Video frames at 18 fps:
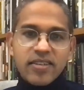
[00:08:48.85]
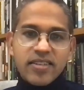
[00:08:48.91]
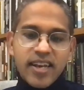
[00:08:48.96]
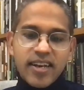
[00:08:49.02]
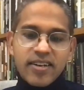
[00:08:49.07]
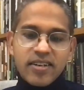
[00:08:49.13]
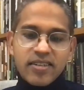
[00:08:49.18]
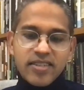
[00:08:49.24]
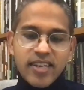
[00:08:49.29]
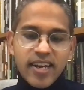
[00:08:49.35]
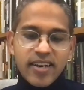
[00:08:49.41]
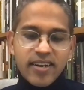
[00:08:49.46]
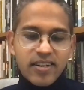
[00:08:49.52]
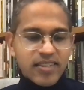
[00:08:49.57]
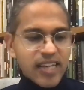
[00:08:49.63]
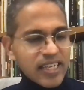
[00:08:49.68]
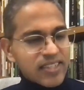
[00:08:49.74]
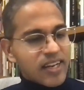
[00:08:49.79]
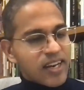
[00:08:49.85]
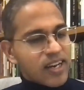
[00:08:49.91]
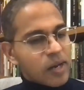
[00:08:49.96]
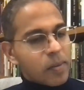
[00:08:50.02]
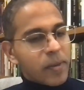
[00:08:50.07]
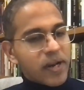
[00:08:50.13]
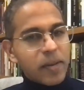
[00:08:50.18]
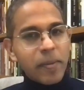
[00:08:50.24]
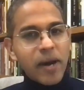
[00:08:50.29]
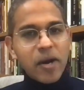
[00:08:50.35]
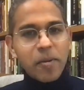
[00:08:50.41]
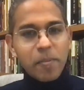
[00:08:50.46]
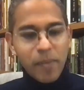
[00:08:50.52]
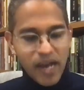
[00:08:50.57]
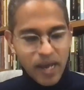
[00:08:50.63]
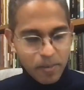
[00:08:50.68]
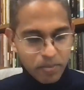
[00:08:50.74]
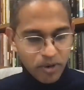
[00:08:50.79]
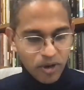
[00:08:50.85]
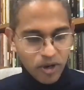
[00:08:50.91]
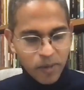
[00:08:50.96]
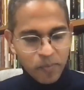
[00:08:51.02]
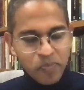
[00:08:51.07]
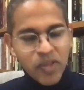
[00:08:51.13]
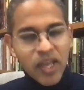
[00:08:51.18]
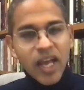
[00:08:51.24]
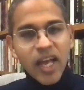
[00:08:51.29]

That's a little bit about my book.